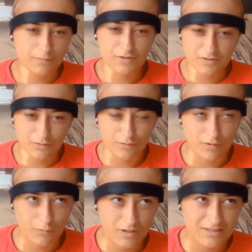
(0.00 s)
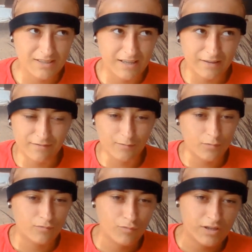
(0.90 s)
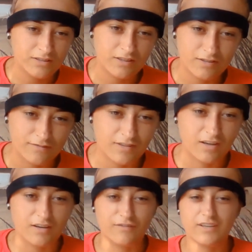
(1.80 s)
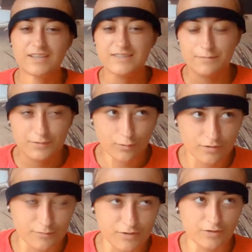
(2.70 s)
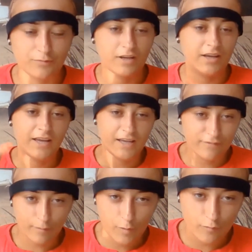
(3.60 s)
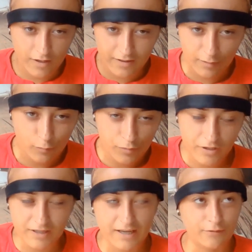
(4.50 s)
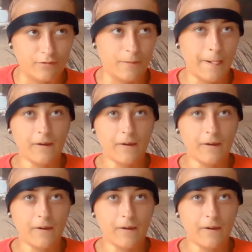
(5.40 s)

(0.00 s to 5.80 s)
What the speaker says: Masood, I want to say, from what research I've done, I think his name's Dr. Masood, but if I'm not right, then I will put it down.